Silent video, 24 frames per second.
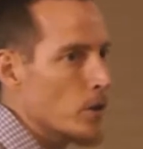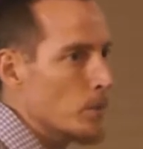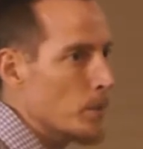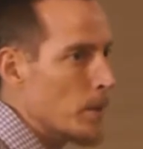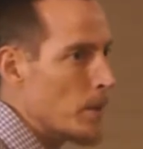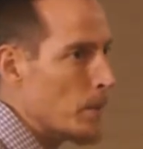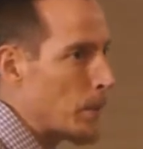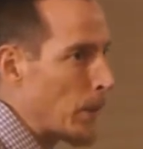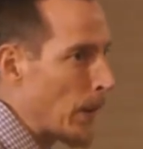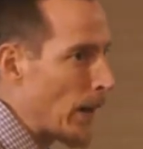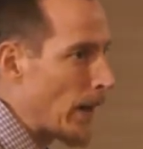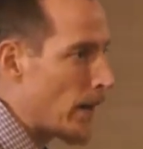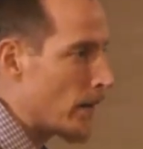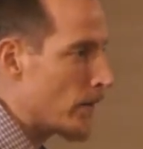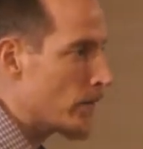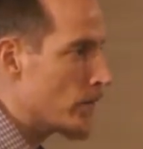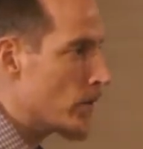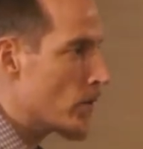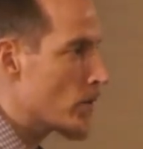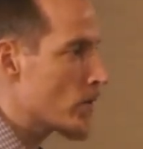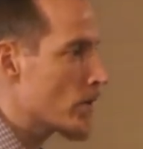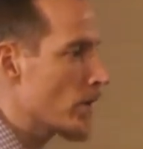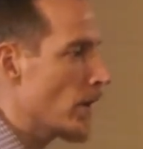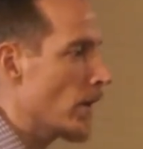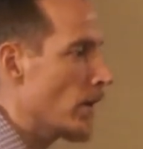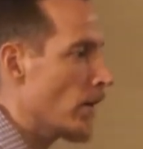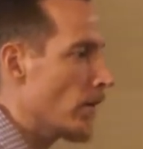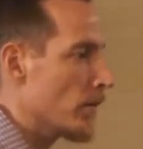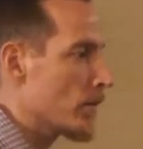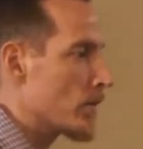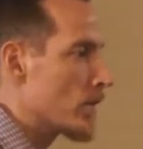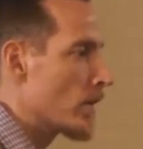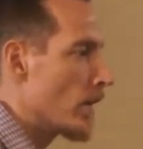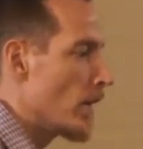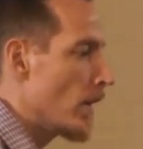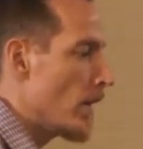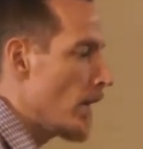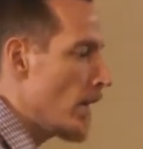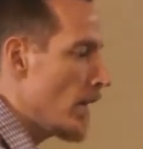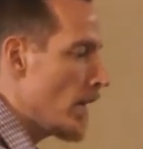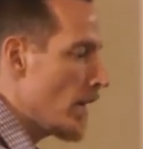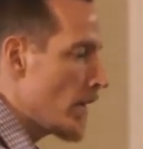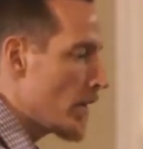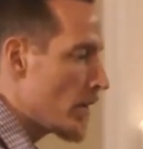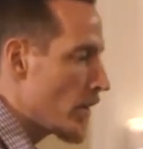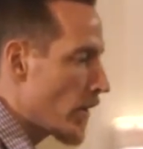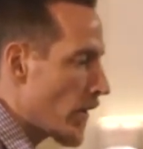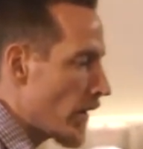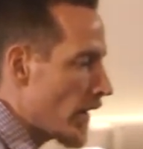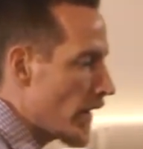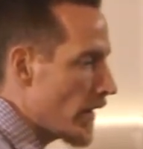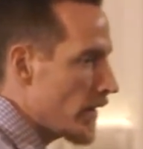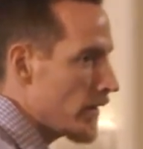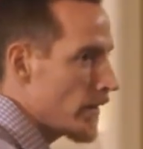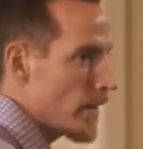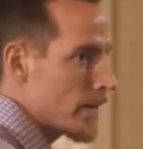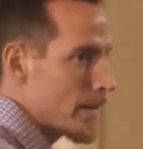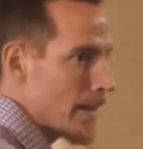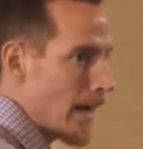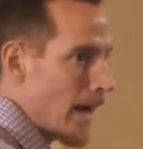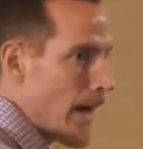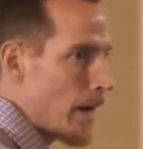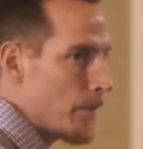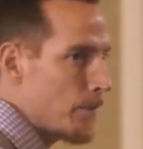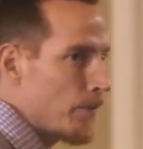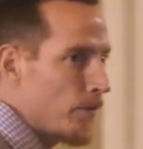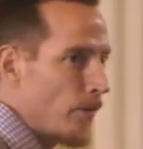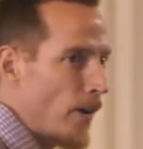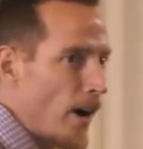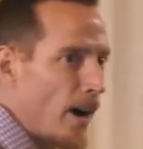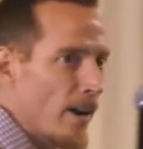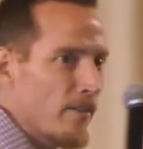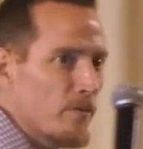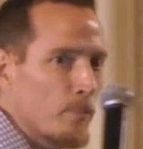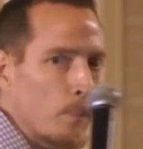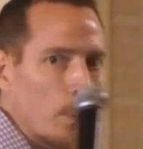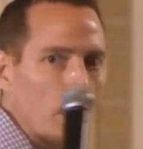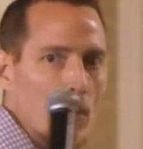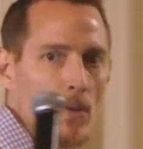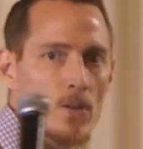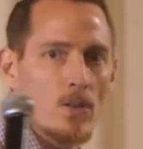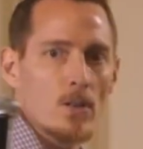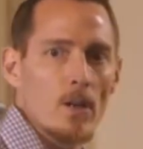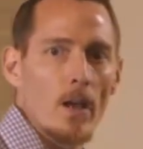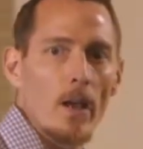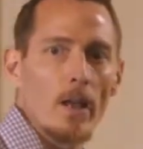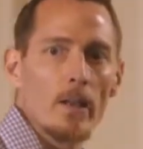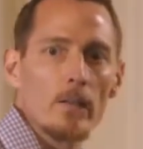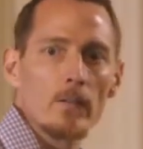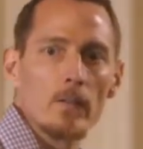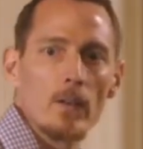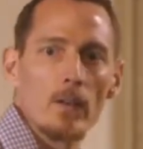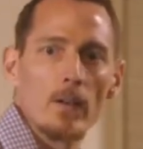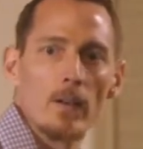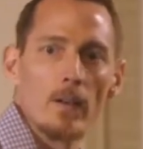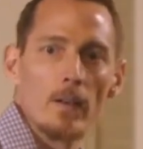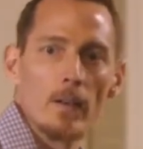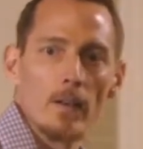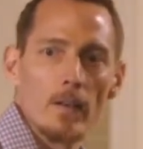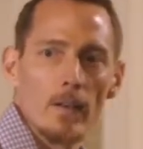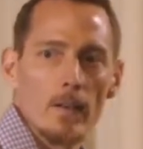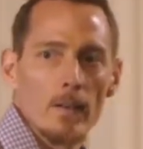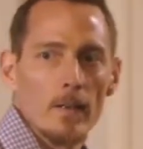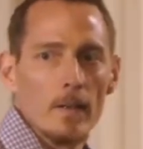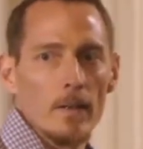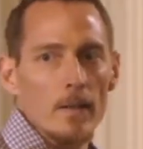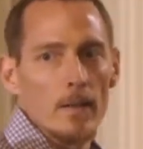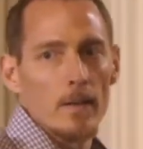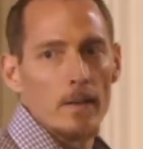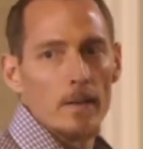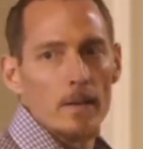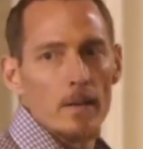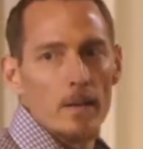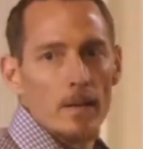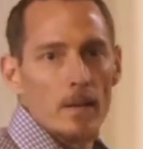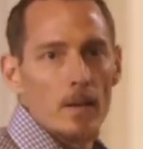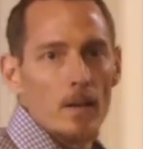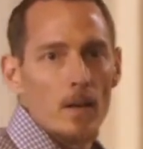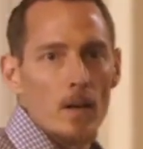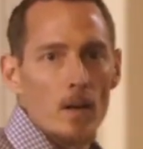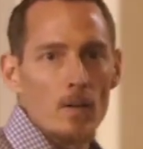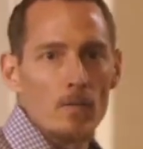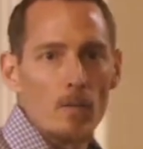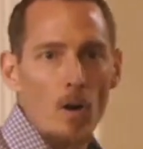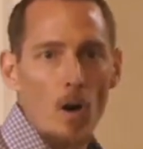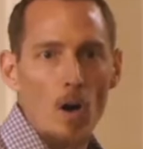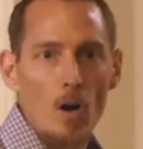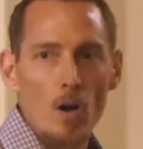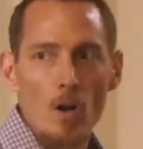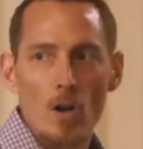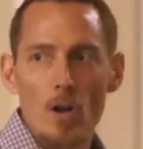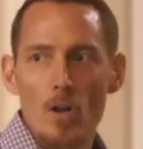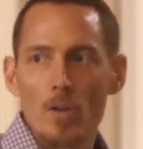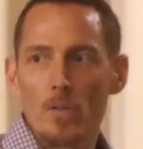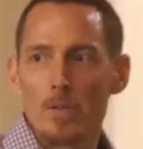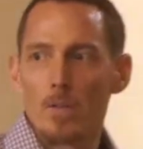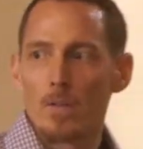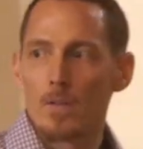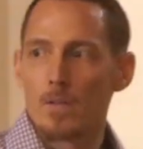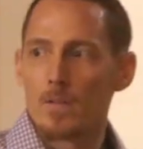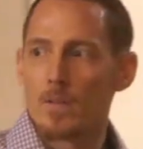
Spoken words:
be proud of yourselves. You're in the top 5% of all